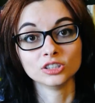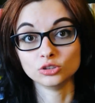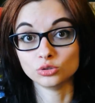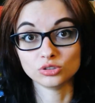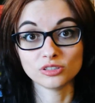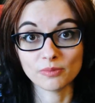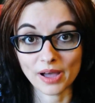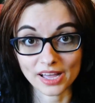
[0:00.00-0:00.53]

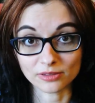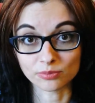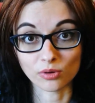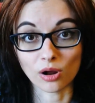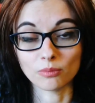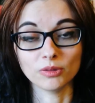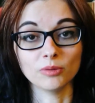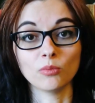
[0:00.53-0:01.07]
do the math
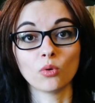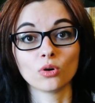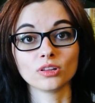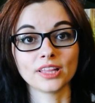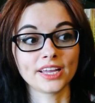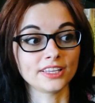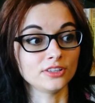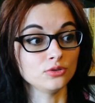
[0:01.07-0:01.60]
problem or
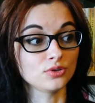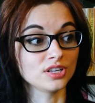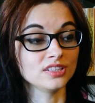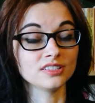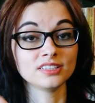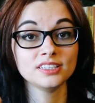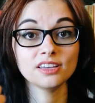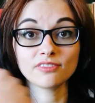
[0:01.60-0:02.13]
like you
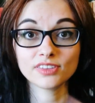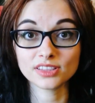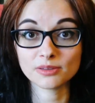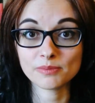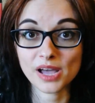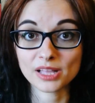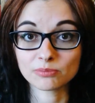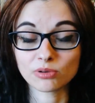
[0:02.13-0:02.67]
can give in the
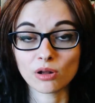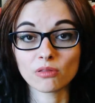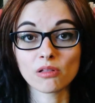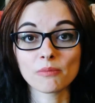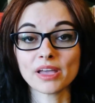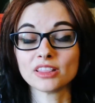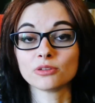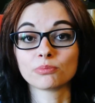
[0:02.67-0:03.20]
math
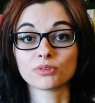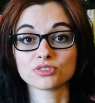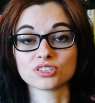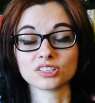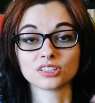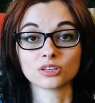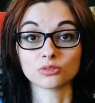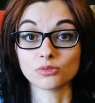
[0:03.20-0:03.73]
problem and the
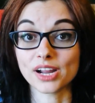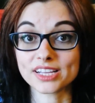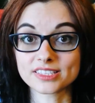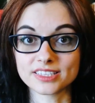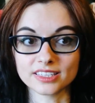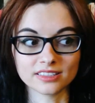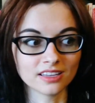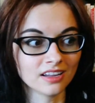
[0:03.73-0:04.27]
person
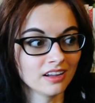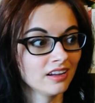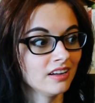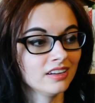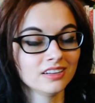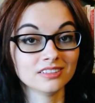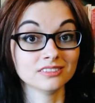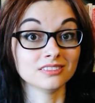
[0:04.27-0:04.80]
corrects it.
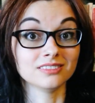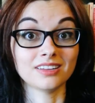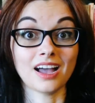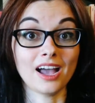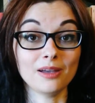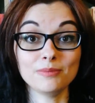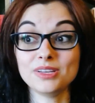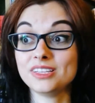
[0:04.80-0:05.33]

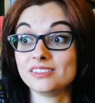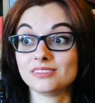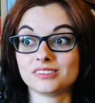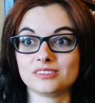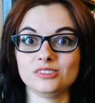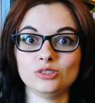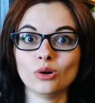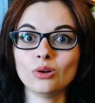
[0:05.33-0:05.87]
I mean,
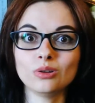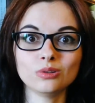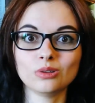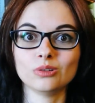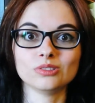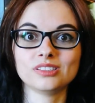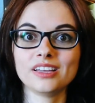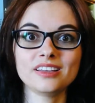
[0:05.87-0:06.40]

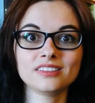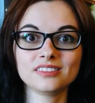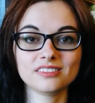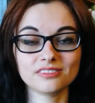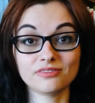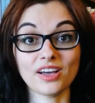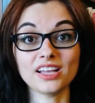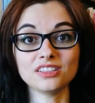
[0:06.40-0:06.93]
YOLO, take
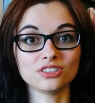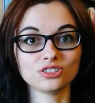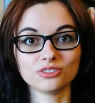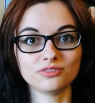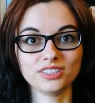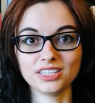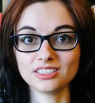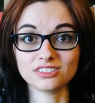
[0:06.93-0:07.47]
the advantage
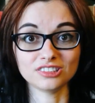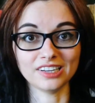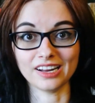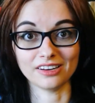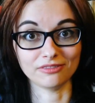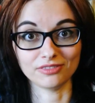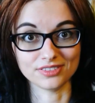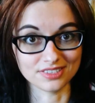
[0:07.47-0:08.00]
of the
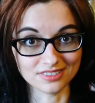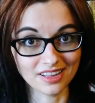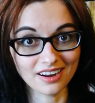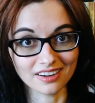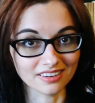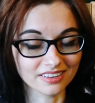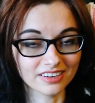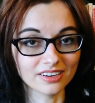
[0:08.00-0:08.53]
internet if it's
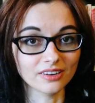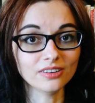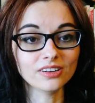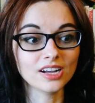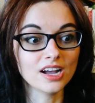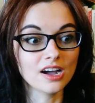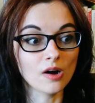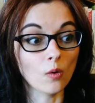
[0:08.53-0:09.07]
there, you know?
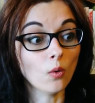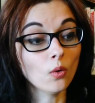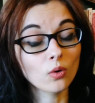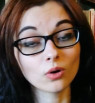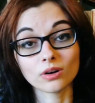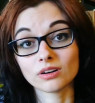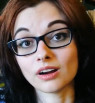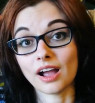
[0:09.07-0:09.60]

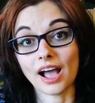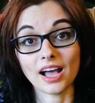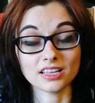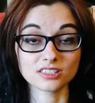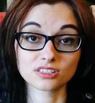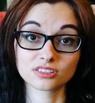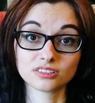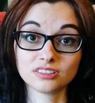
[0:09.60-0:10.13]
Or
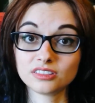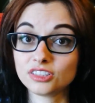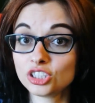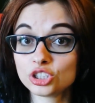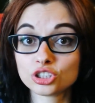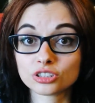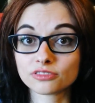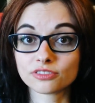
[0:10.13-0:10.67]
ask the
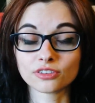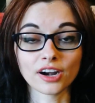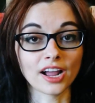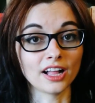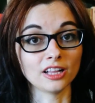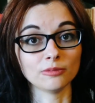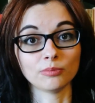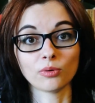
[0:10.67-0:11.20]
teacher for
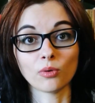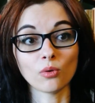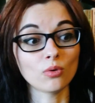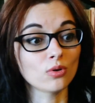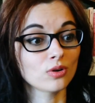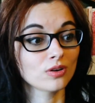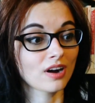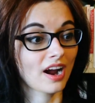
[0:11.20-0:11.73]
help,
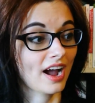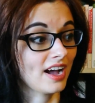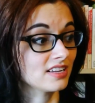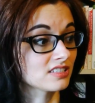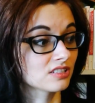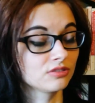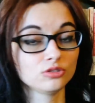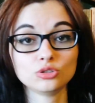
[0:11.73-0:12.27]
or
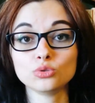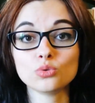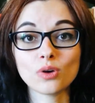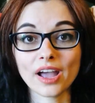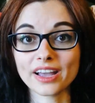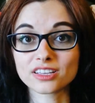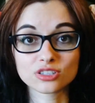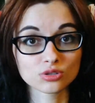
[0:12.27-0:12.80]
ask, do
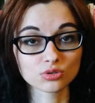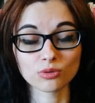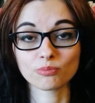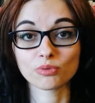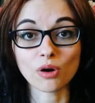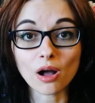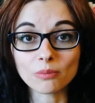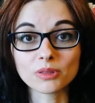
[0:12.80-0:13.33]
extra
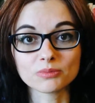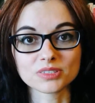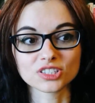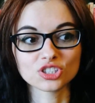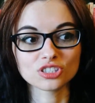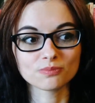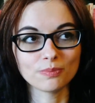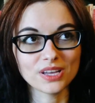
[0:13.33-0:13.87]
problems.
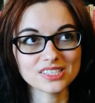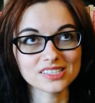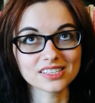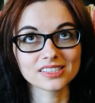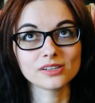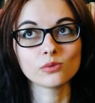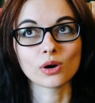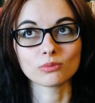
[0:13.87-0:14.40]
Just
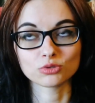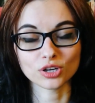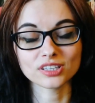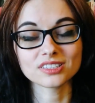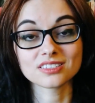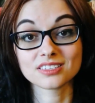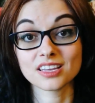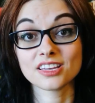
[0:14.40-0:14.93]
basically what I'm
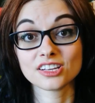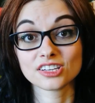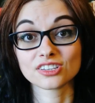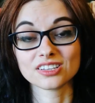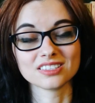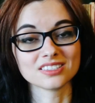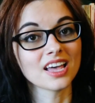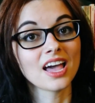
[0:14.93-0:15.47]
trying to say here
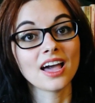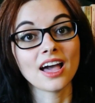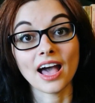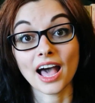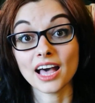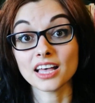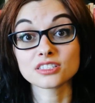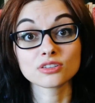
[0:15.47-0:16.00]
is
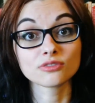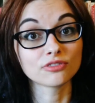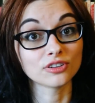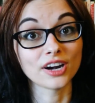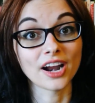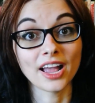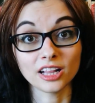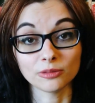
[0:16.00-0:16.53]
ask
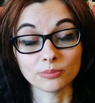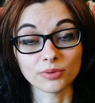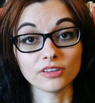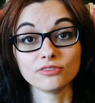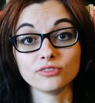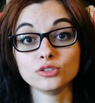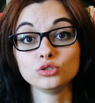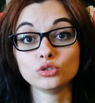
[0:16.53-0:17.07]
for help
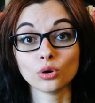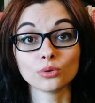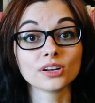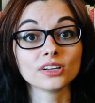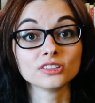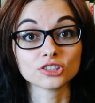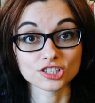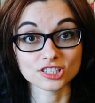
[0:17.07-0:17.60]
if you don't
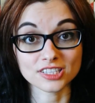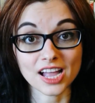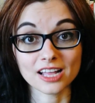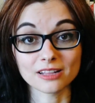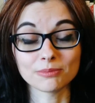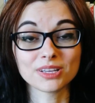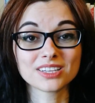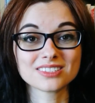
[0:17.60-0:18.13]

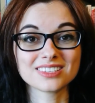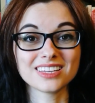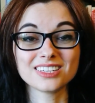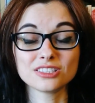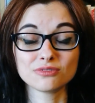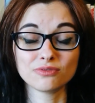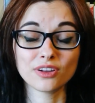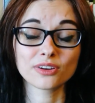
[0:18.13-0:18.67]
understand because it
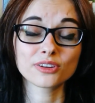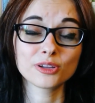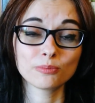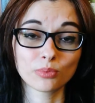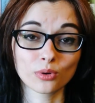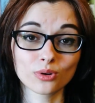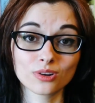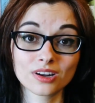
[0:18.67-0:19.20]
is very
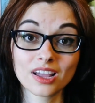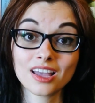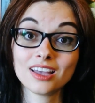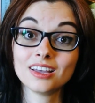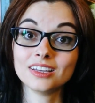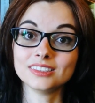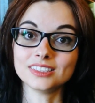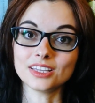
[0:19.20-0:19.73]
important
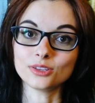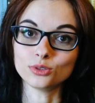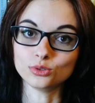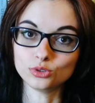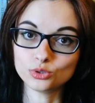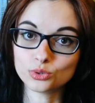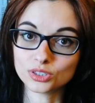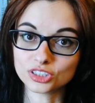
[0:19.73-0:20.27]
that you
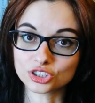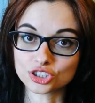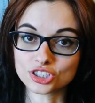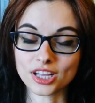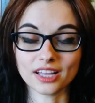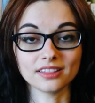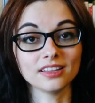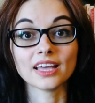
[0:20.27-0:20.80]
do
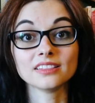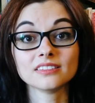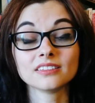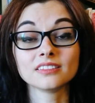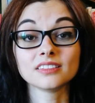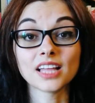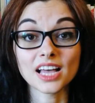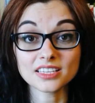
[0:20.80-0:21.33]
understand. And the
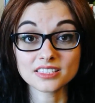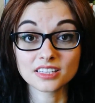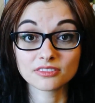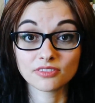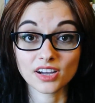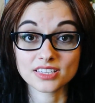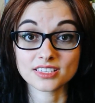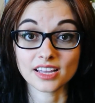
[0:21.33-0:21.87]
last
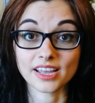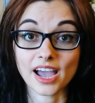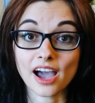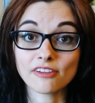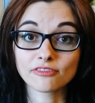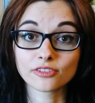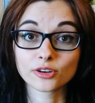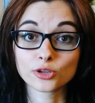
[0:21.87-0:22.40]
advice I
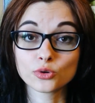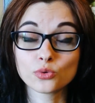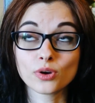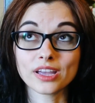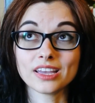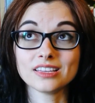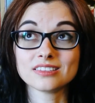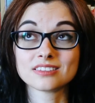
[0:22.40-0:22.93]
have for you
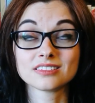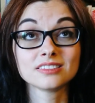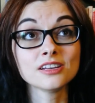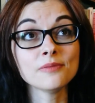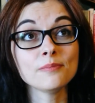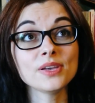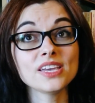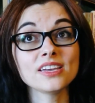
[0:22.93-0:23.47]
is,
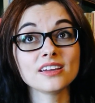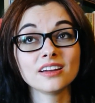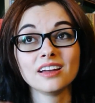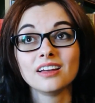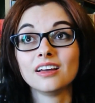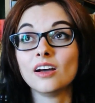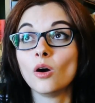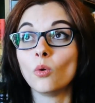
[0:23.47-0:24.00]
to me,
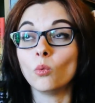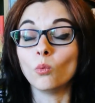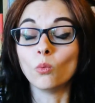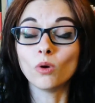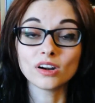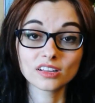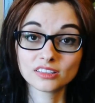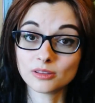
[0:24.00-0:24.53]

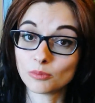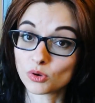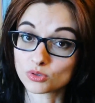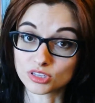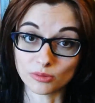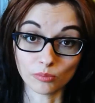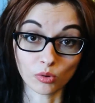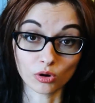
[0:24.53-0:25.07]
one of the
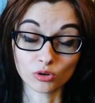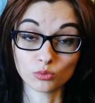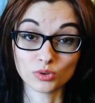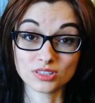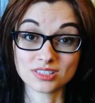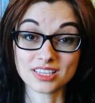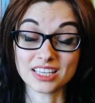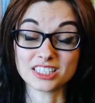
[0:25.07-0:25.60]
most important
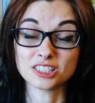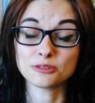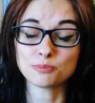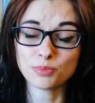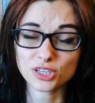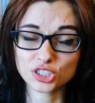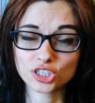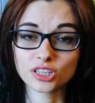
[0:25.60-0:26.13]
ones,
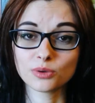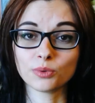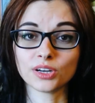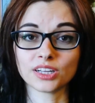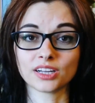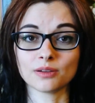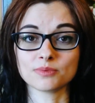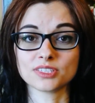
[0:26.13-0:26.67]
especially when
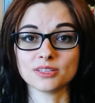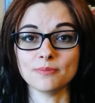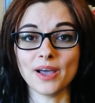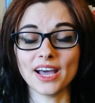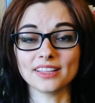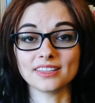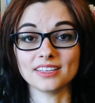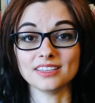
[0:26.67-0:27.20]
it comes to
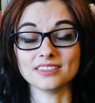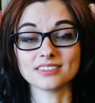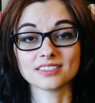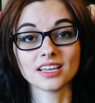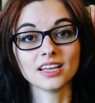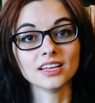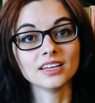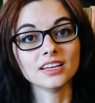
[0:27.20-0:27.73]
math, is
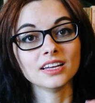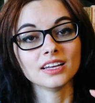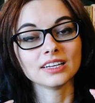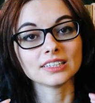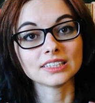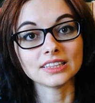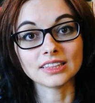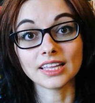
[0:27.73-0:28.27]

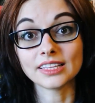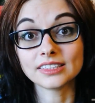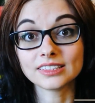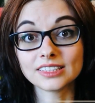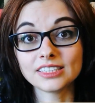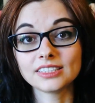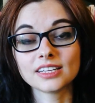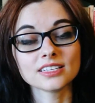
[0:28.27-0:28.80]

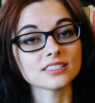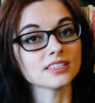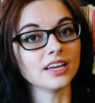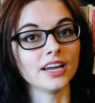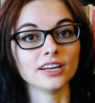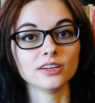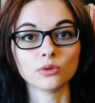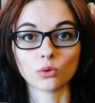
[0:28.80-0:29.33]
cleanliness
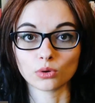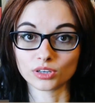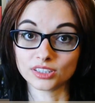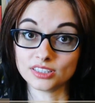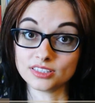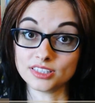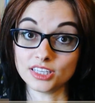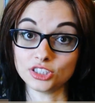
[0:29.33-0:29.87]
and
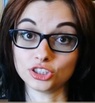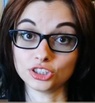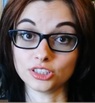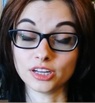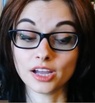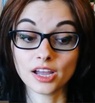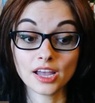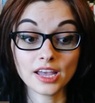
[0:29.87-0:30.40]
organization
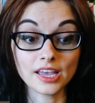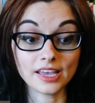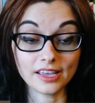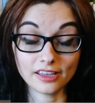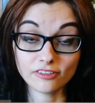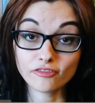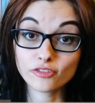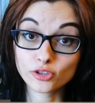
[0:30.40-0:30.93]

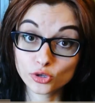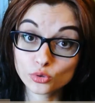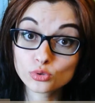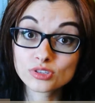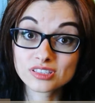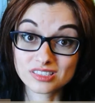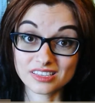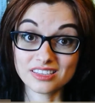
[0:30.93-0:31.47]
if you
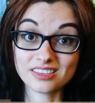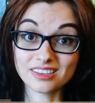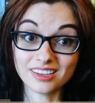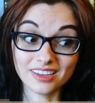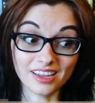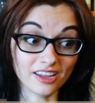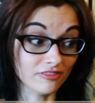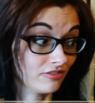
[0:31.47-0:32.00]
see,
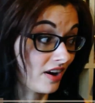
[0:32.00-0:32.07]
if